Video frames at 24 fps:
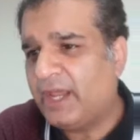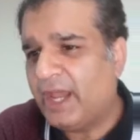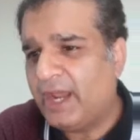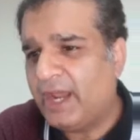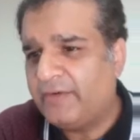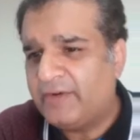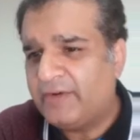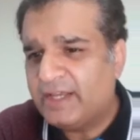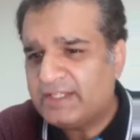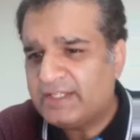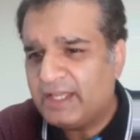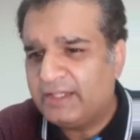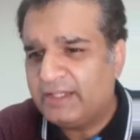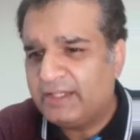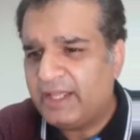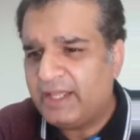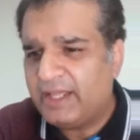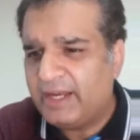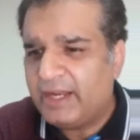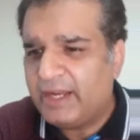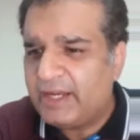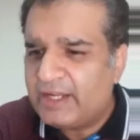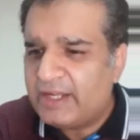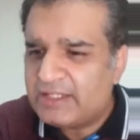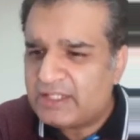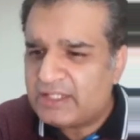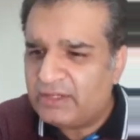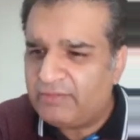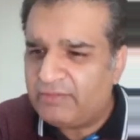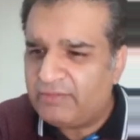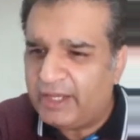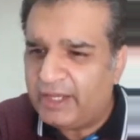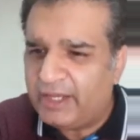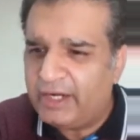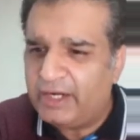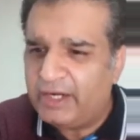address, and then it is
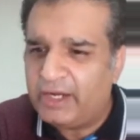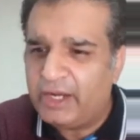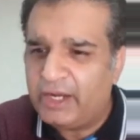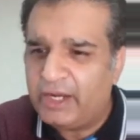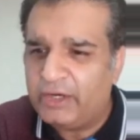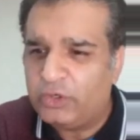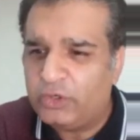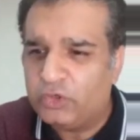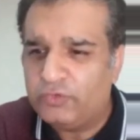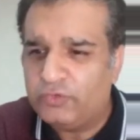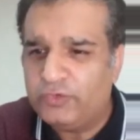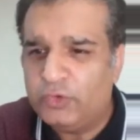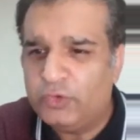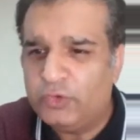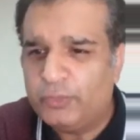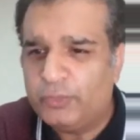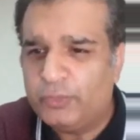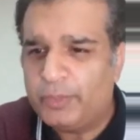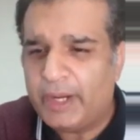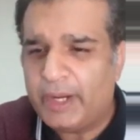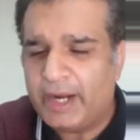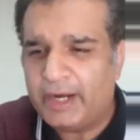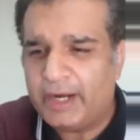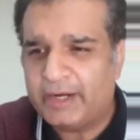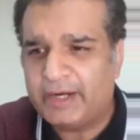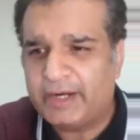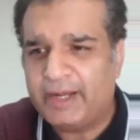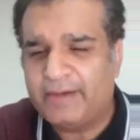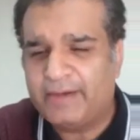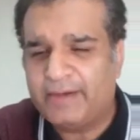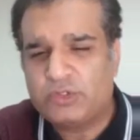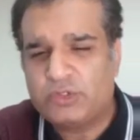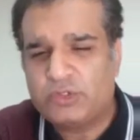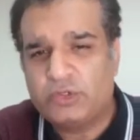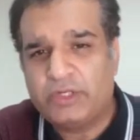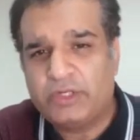divided into few
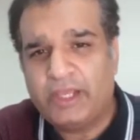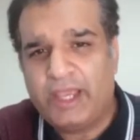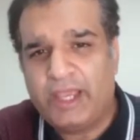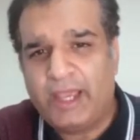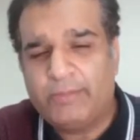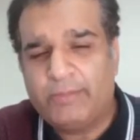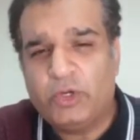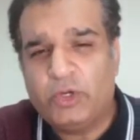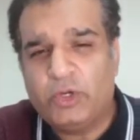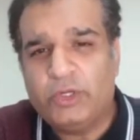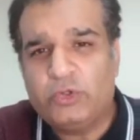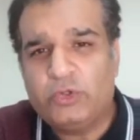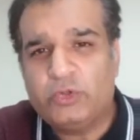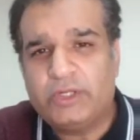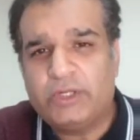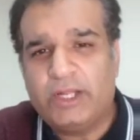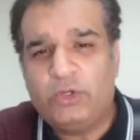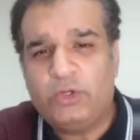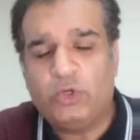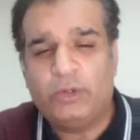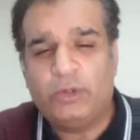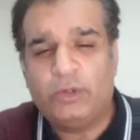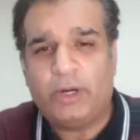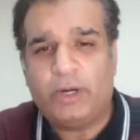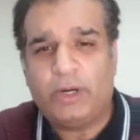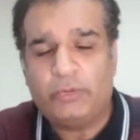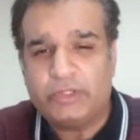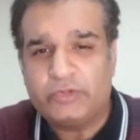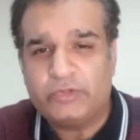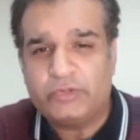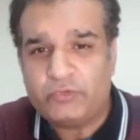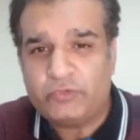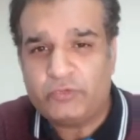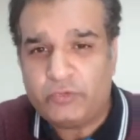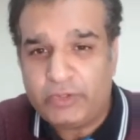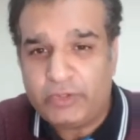paragraphs. Today I'm going to tell you about
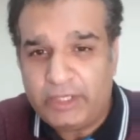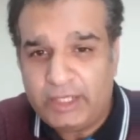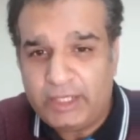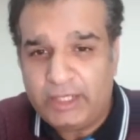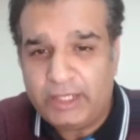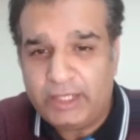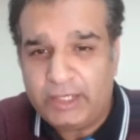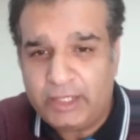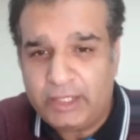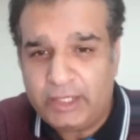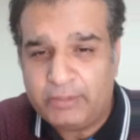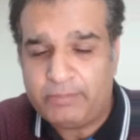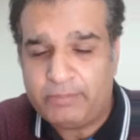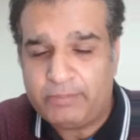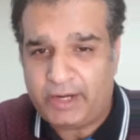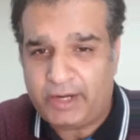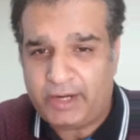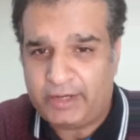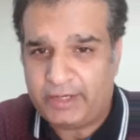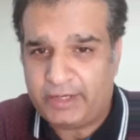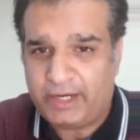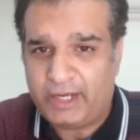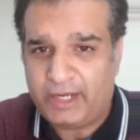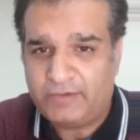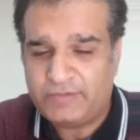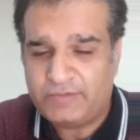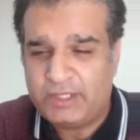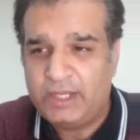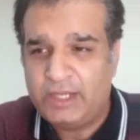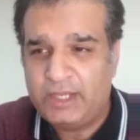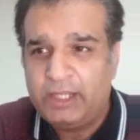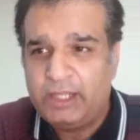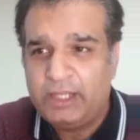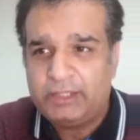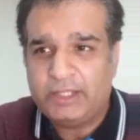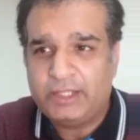the 3 leading paragraphs
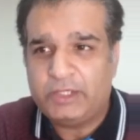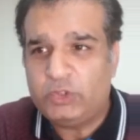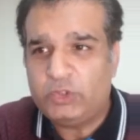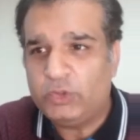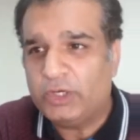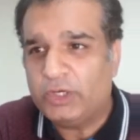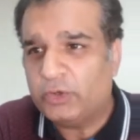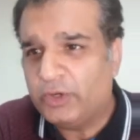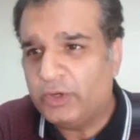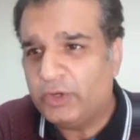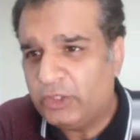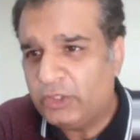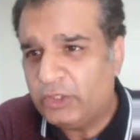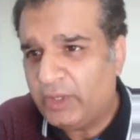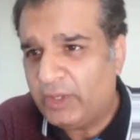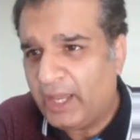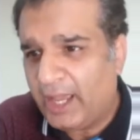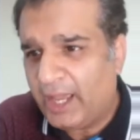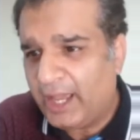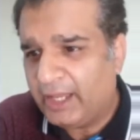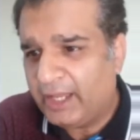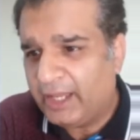that you are going to add